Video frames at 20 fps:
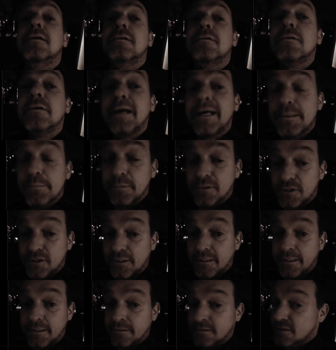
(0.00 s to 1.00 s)
great
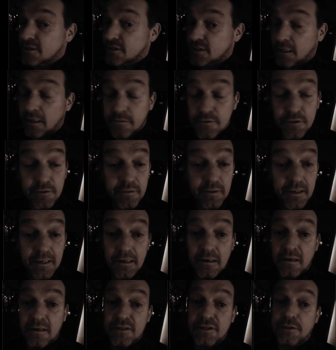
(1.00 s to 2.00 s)
machine, sounds really
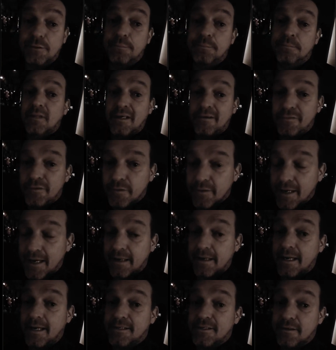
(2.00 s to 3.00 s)
awesome. If you
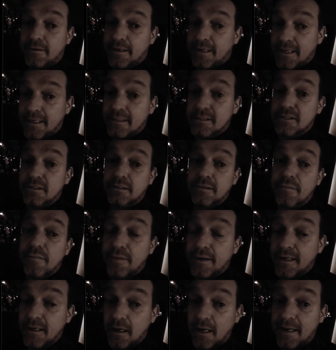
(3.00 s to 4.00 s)
can get your hands on a
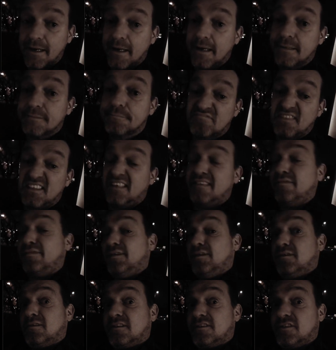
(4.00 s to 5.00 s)
thing like that, if
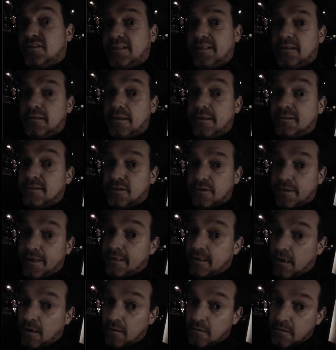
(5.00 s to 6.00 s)
you're still into
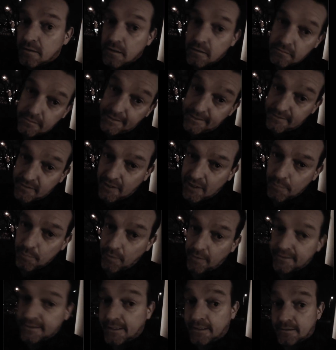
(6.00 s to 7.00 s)
analog guitar
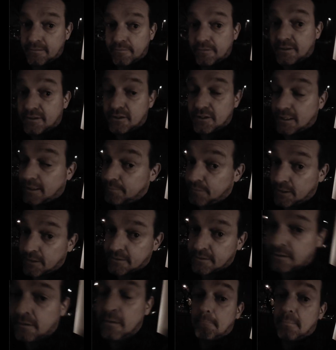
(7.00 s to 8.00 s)
playing, which I'm
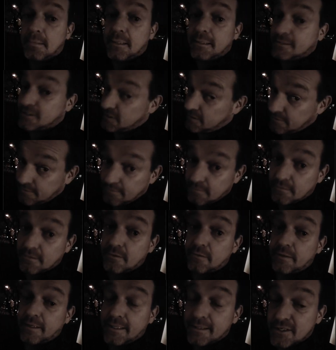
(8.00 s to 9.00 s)
not, it's a
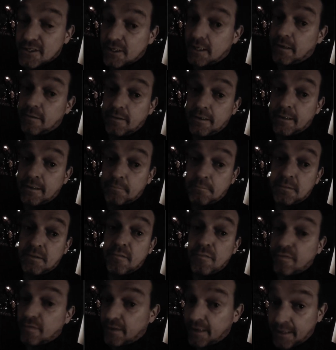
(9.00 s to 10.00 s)
great sounding
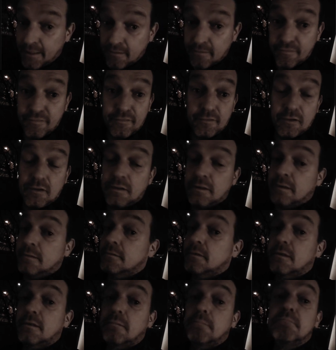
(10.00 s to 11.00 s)
thing for
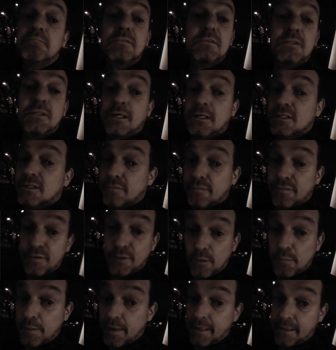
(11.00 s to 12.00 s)
just a
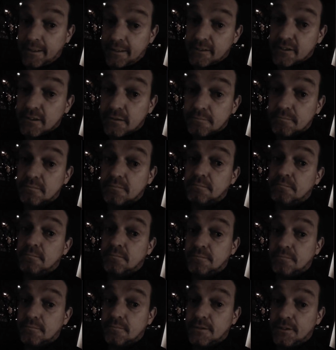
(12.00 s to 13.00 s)
few pennies.
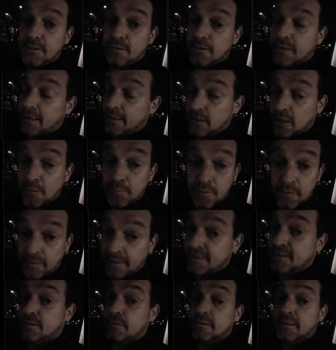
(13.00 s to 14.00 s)
You can
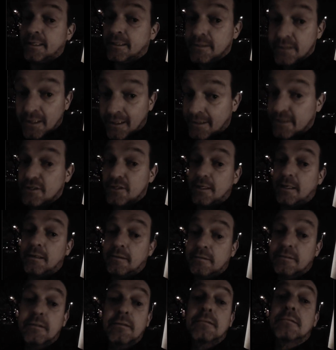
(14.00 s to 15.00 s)
upgrade your guitar
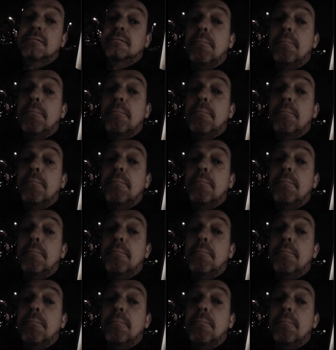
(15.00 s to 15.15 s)
sound